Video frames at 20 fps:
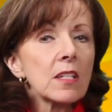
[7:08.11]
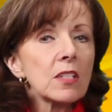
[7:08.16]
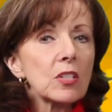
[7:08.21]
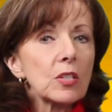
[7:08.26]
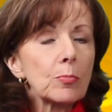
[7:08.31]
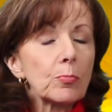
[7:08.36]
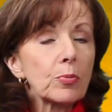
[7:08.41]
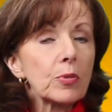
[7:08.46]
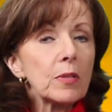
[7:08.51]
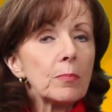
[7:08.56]

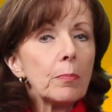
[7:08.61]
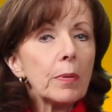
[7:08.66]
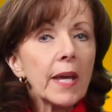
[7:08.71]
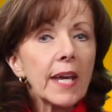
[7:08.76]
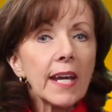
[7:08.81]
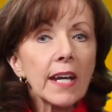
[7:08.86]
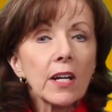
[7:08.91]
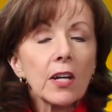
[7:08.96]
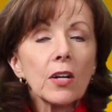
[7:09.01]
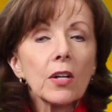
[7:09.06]
to
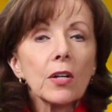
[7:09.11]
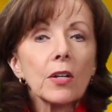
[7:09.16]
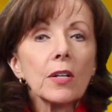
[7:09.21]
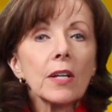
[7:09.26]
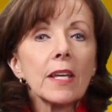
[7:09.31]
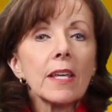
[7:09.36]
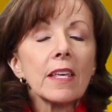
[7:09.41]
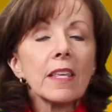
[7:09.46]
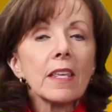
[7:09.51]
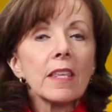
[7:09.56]
prepare
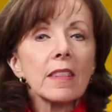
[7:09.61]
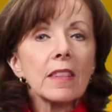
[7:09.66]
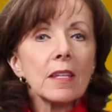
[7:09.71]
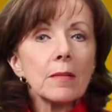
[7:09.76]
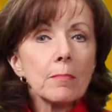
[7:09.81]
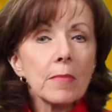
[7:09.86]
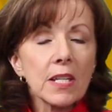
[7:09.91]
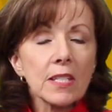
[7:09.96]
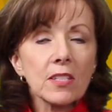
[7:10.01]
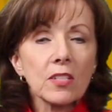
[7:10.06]

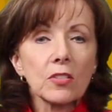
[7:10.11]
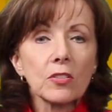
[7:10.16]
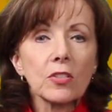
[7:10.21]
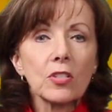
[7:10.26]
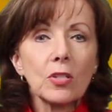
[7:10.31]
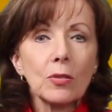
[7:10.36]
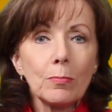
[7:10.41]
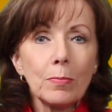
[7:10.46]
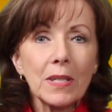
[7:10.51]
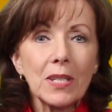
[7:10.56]
the muscle
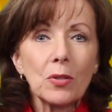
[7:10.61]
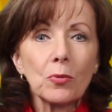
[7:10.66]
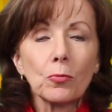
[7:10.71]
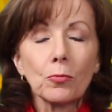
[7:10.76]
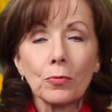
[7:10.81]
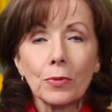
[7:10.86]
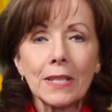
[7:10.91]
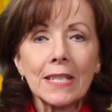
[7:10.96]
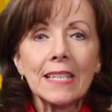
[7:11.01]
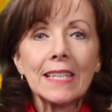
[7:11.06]
to be
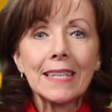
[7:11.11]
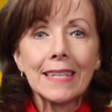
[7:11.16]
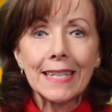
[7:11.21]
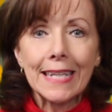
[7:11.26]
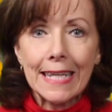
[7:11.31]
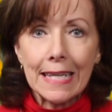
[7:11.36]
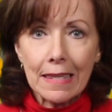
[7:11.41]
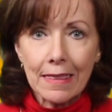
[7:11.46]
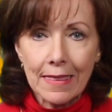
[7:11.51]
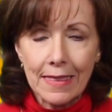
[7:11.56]

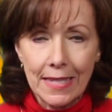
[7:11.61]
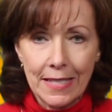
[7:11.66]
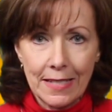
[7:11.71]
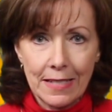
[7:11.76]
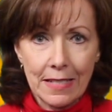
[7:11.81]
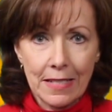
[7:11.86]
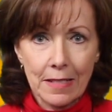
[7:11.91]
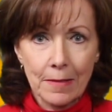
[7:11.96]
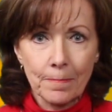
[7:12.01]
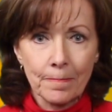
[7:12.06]

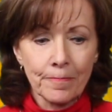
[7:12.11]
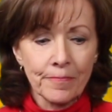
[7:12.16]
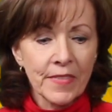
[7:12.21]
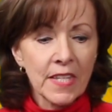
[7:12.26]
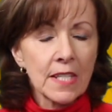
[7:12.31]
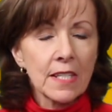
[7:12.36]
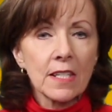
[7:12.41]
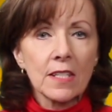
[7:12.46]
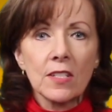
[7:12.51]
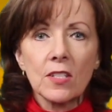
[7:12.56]
re-lengthened.
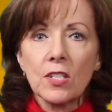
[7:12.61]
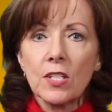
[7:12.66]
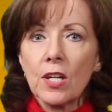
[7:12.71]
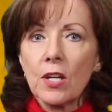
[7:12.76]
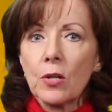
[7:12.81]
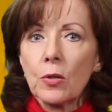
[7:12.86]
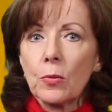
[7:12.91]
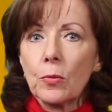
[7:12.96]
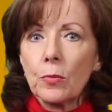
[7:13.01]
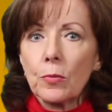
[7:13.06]

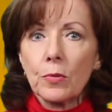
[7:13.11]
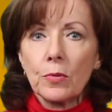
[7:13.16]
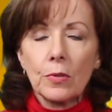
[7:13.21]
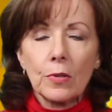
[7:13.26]
So